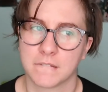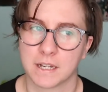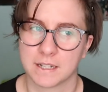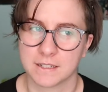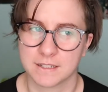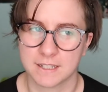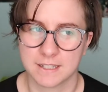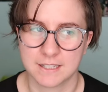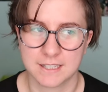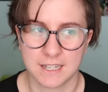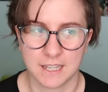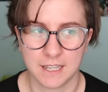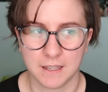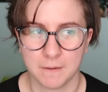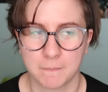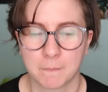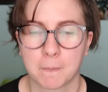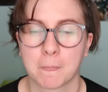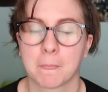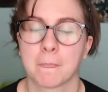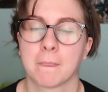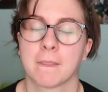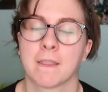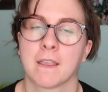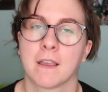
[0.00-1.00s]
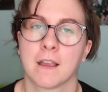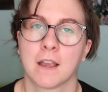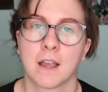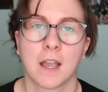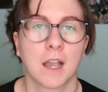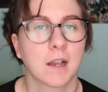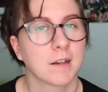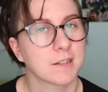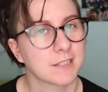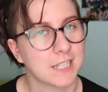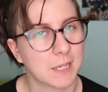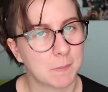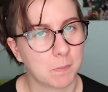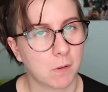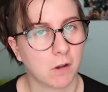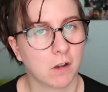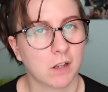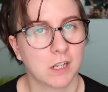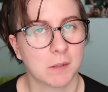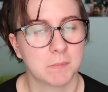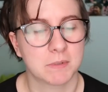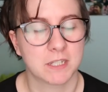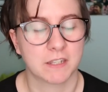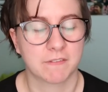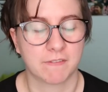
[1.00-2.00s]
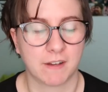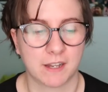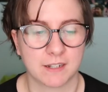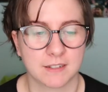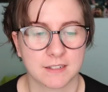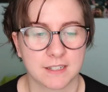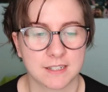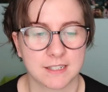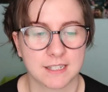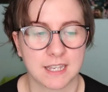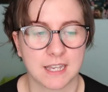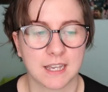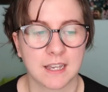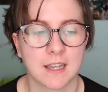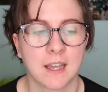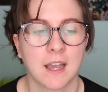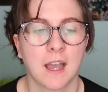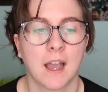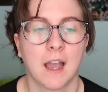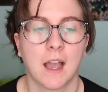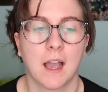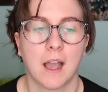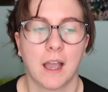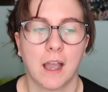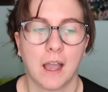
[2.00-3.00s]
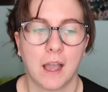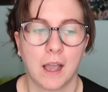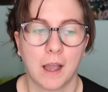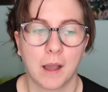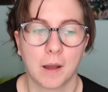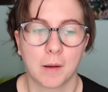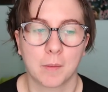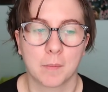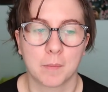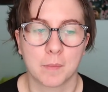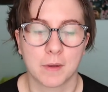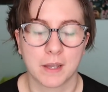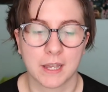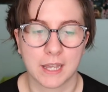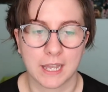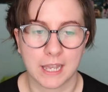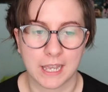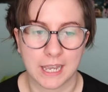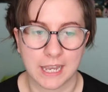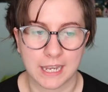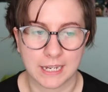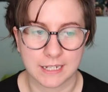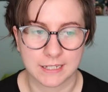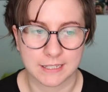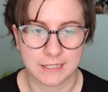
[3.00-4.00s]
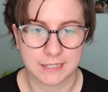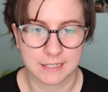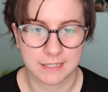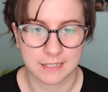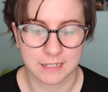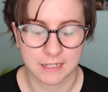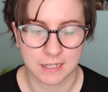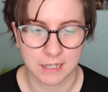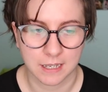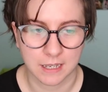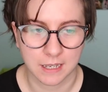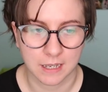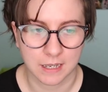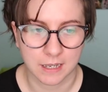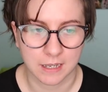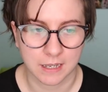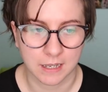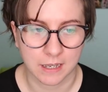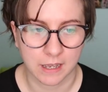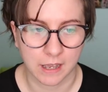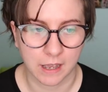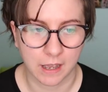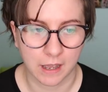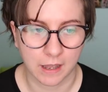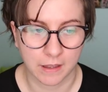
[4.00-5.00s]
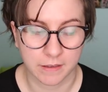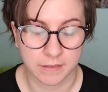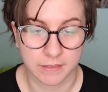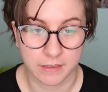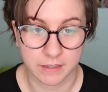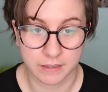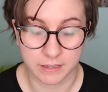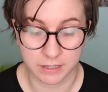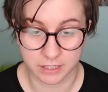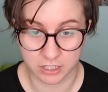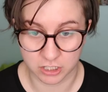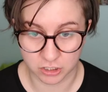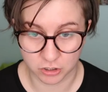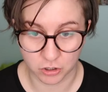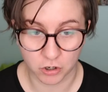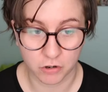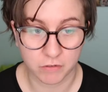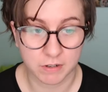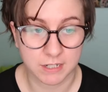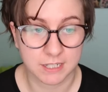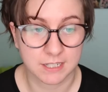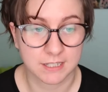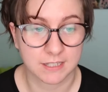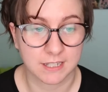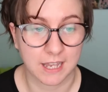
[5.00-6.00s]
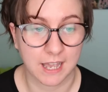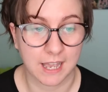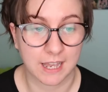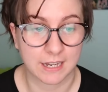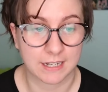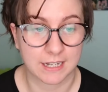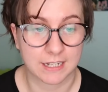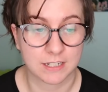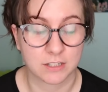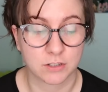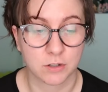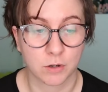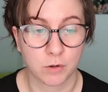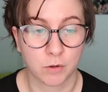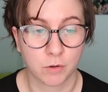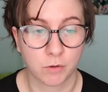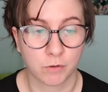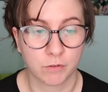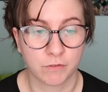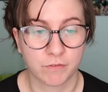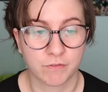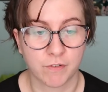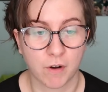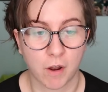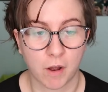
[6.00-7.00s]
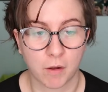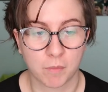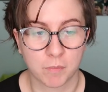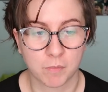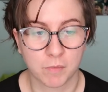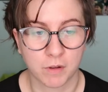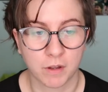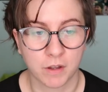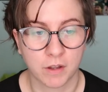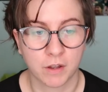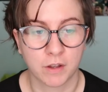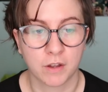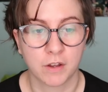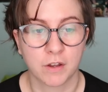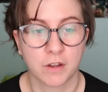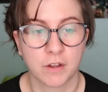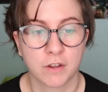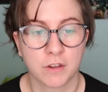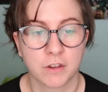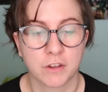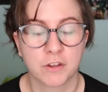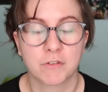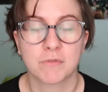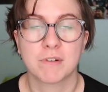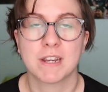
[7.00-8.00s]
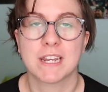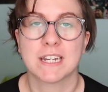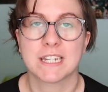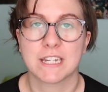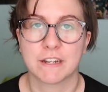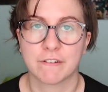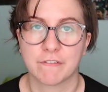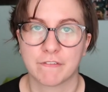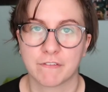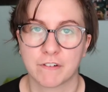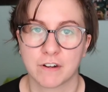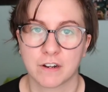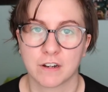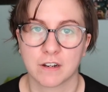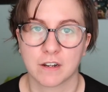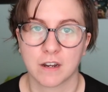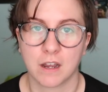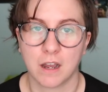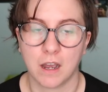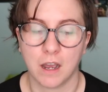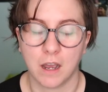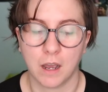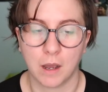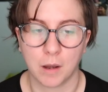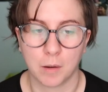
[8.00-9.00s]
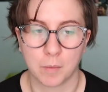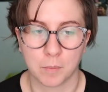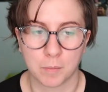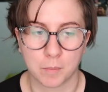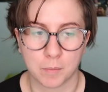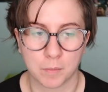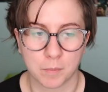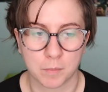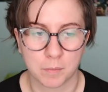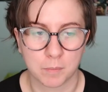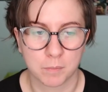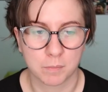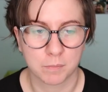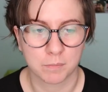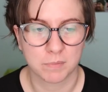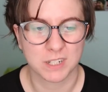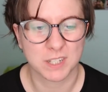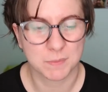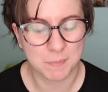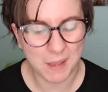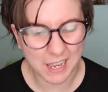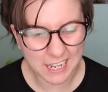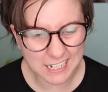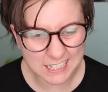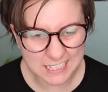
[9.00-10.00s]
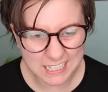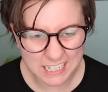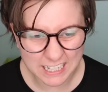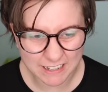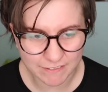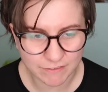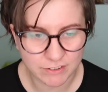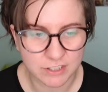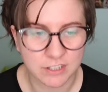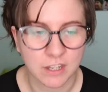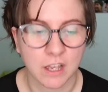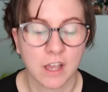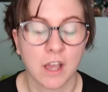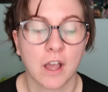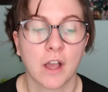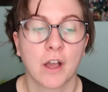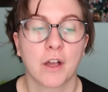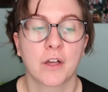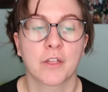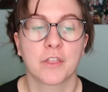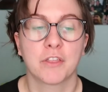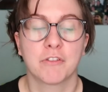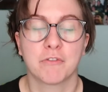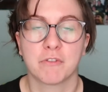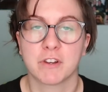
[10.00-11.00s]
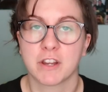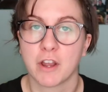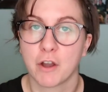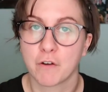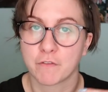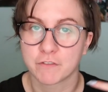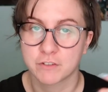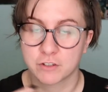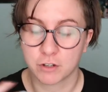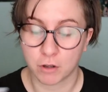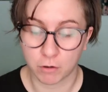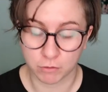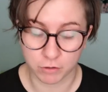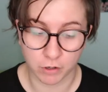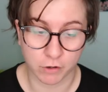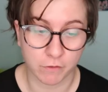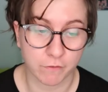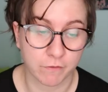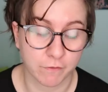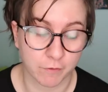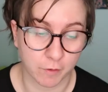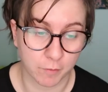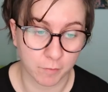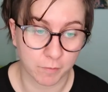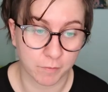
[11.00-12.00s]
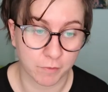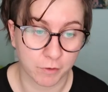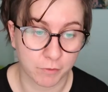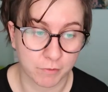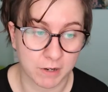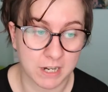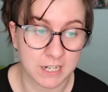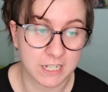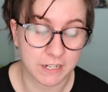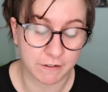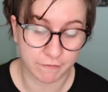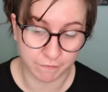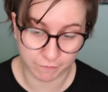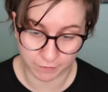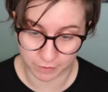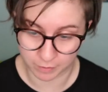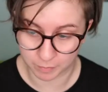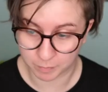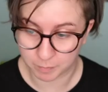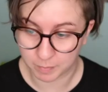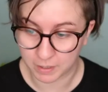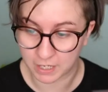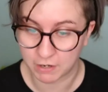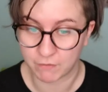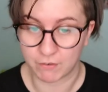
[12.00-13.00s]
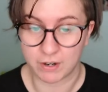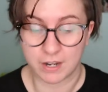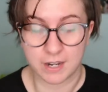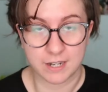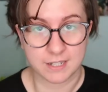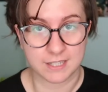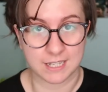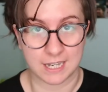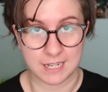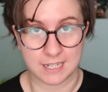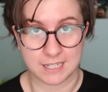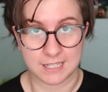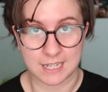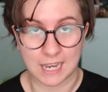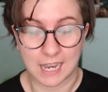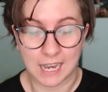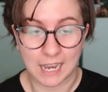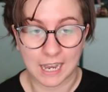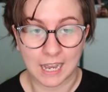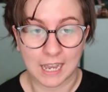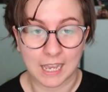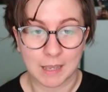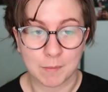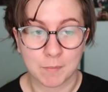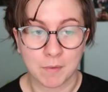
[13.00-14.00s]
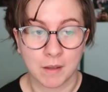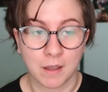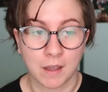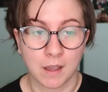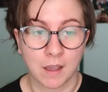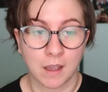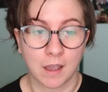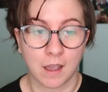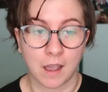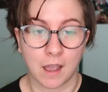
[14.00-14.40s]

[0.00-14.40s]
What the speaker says: fantasy? I'm gonna say apocalyptic fantasy. It's the story is set, it's told from three different perspectives, from three different periods in time,